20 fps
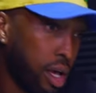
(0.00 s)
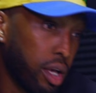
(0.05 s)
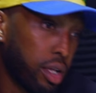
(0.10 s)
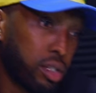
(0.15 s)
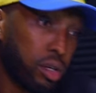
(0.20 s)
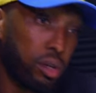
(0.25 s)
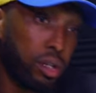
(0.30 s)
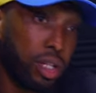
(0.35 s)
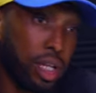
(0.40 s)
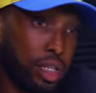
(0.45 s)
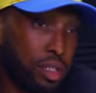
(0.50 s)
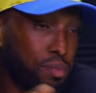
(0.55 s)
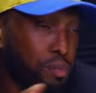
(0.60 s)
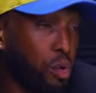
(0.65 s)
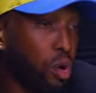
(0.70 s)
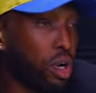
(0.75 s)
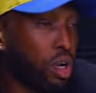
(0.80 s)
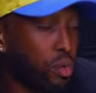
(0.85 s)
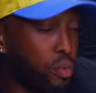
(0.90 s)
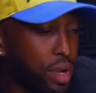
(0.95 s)
So this
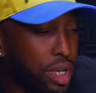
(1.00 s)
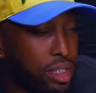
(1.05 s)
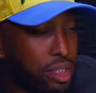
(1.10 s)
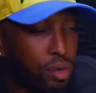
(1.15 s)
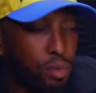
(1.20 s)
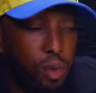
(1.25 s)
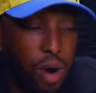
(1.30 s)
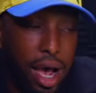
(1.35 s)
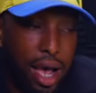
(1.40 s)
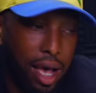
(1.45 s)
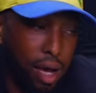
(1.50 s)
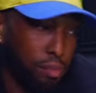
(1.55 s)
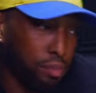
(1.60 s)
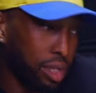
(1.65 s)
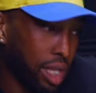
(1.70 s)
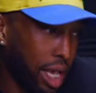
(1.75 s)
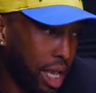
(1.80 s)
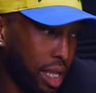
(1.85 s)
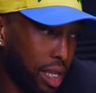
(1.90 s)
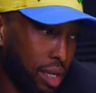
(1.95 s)
morning, the reason why I'm
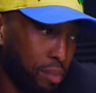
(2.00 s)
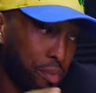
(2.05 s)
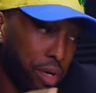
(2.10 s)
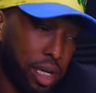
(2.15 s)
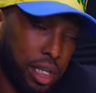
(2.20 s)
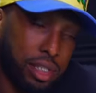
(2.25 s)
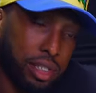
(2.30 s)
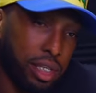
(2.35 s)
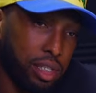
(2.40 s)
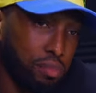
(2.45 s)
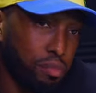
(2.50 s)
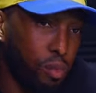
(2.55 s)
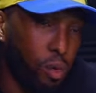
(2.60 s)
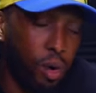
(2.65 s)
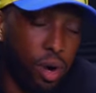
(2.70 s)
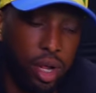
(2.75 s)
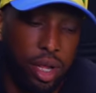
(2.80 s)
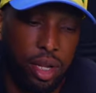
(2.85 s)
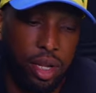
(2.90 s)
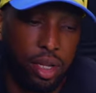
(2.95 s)
late, because this
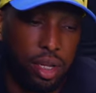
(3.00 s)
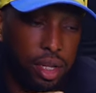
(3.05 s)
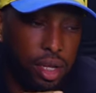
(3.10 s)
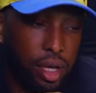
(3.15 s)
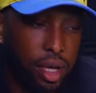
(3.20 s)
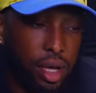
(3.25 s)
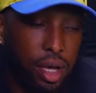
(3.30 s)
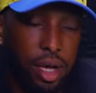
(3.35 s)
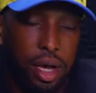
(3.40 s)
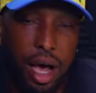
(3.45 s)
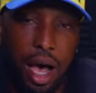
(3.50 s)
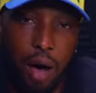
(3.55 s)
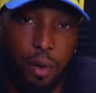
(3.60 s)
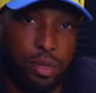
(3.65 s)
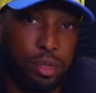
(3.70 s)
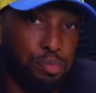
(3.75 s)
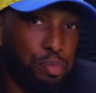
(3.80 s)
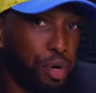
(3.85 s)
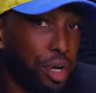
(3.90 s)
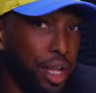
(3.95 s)
morning I
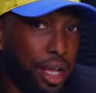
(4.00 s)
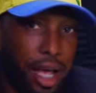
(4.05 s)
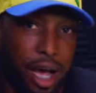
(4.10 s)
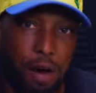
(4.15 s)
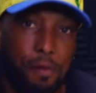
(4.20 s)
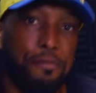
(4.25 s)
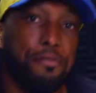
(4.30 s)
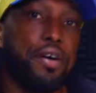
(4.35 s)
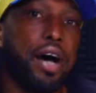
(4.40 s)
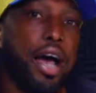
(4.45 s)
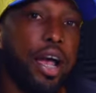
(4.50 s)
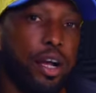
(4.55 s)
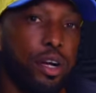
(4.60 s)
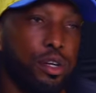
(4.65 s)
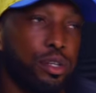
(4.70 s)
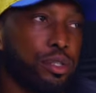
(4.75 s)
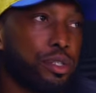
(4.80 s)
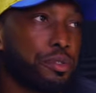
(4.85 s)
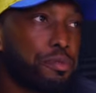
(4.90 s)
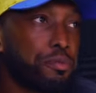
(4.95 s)
was putting out
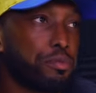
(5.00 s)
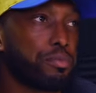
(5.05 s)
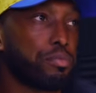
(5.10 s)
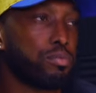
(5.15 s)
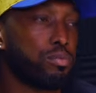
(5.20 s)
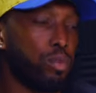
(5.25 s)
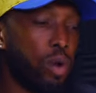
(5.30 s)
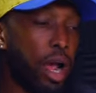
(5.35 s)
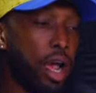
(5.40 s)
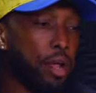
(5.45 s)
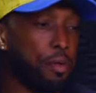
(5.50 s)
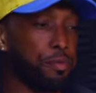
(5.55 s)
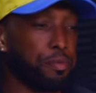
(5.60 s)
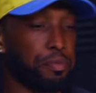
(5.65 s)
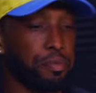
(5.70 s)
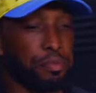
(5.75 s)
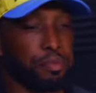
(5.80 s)
fires, right?